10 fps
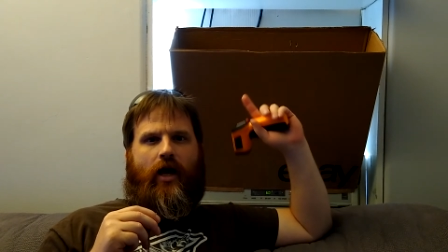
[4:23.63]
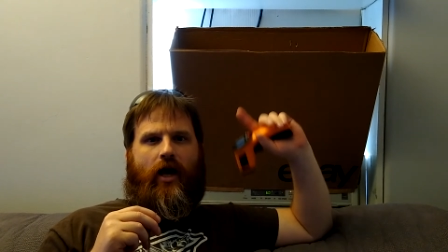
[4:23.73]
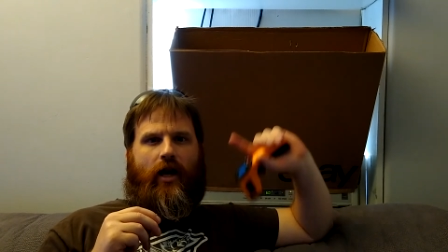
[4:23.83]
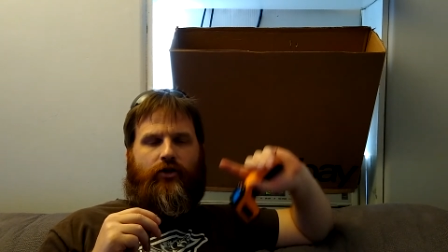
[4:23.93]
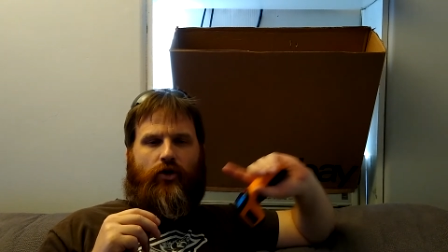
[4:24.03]

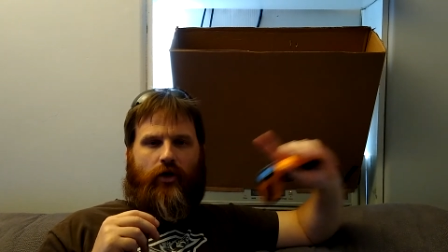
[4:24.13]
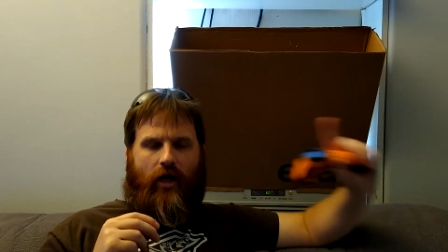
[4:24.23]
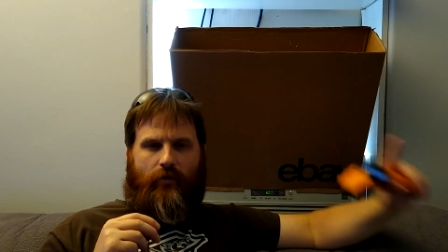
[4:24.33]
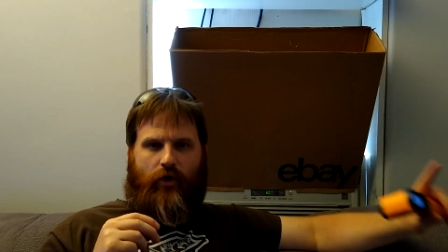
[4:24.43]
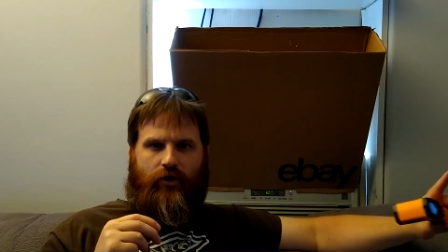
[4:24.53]
And I turned
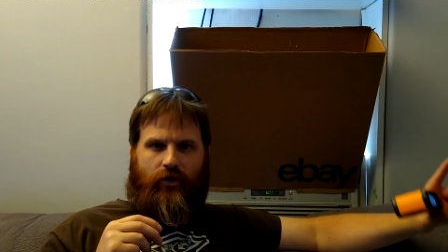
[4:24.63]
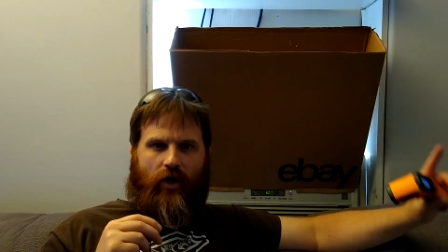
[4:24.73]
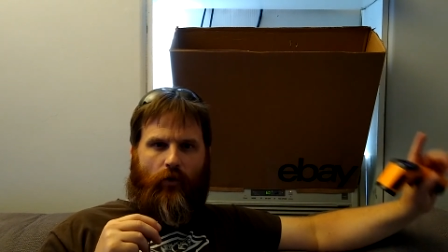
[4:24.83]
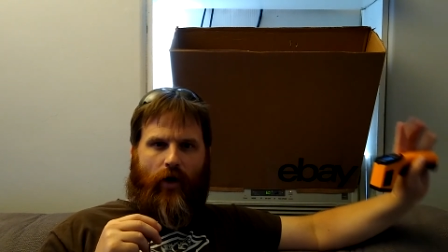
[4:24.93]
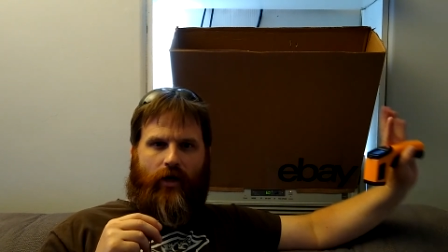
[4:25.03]
on the
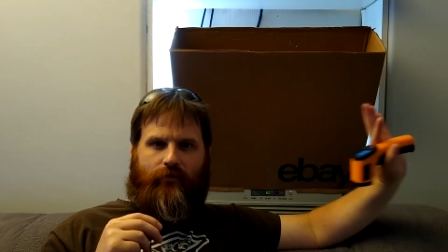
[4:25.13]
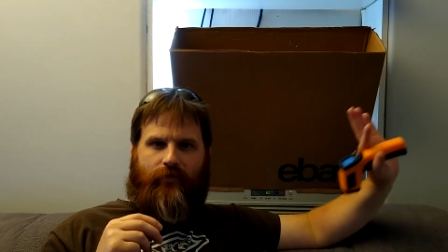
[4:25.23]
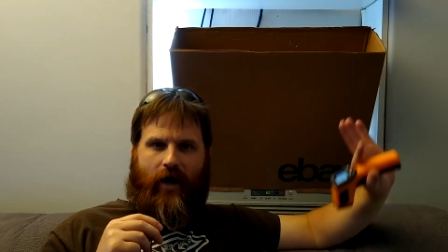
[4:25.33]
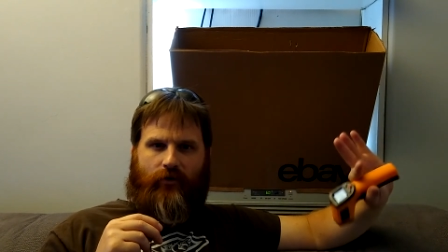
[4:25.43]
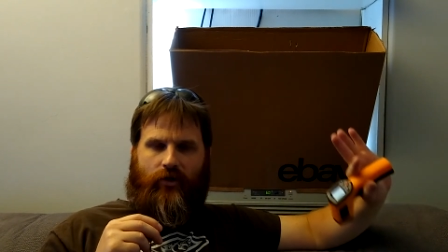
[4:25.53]
mister. I waited
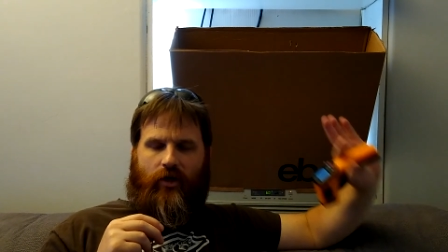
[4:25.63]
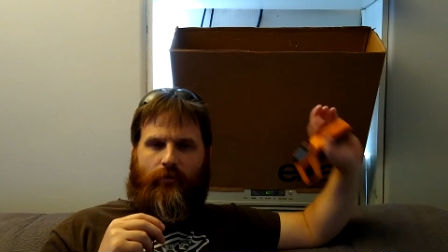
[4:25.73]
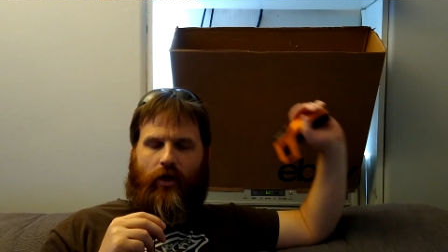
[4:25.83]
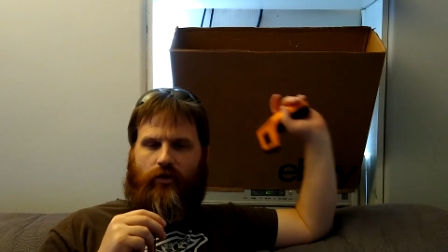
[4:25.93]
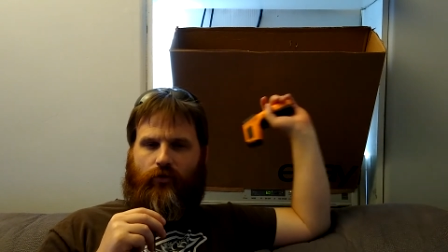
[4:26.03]
five or ten
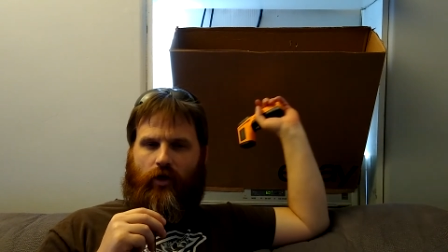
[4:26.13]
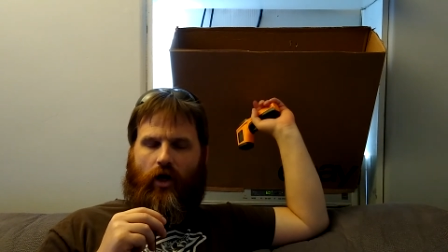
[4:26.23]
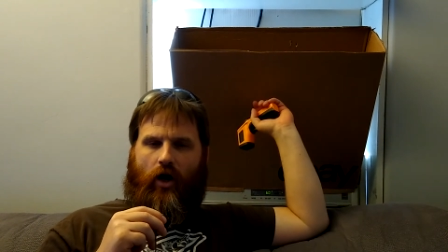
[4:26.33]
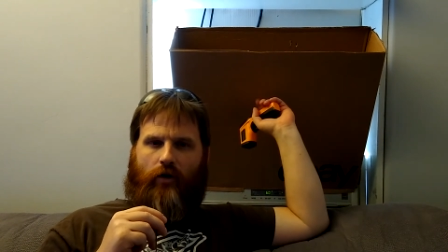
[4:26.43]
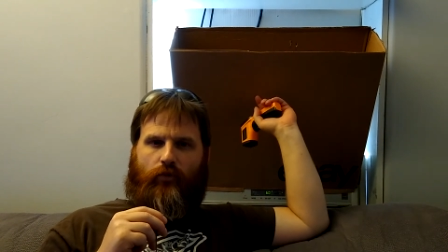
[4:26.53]
minutes for the
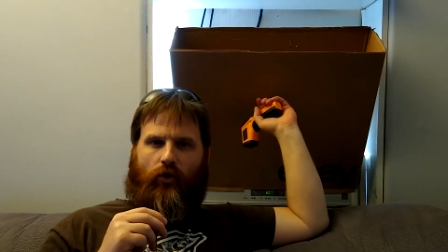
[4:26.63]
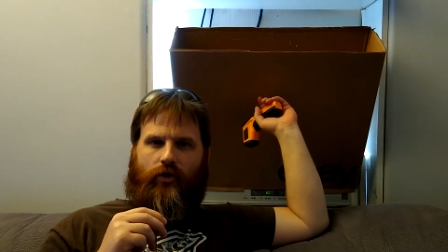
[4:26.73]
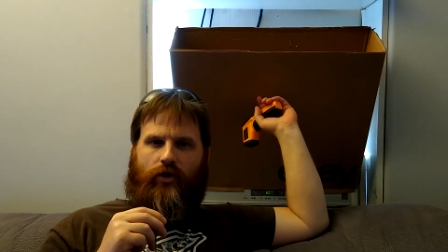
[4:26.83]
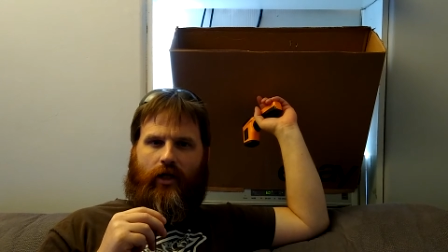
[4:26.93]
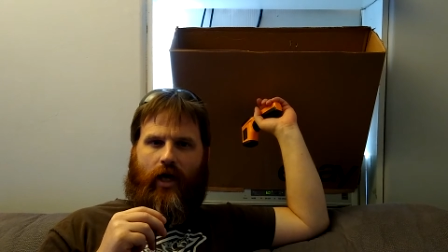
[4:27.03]

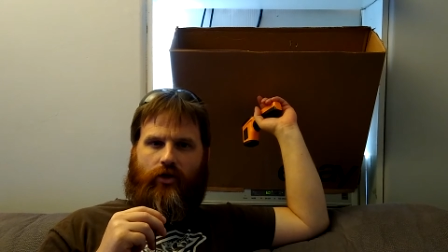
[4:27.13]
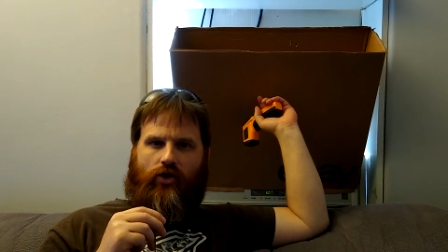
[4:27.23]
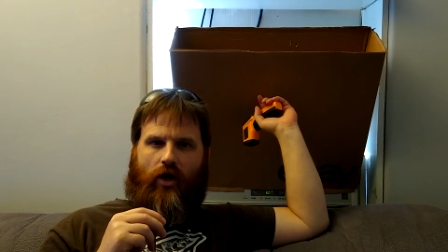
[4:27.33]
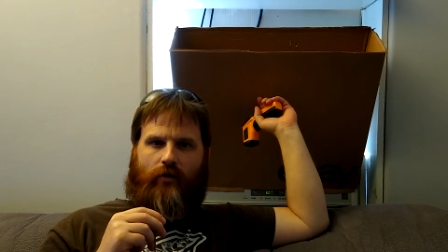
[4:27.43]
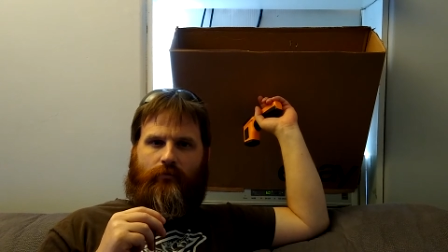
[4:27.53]
cardboard to
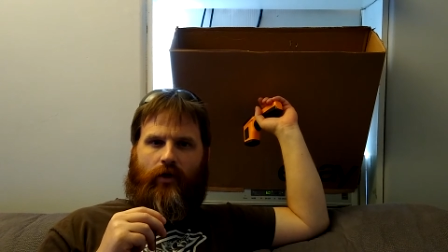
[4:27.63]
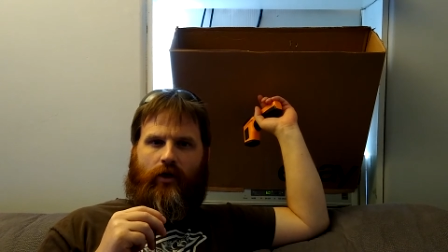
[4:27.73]
catch up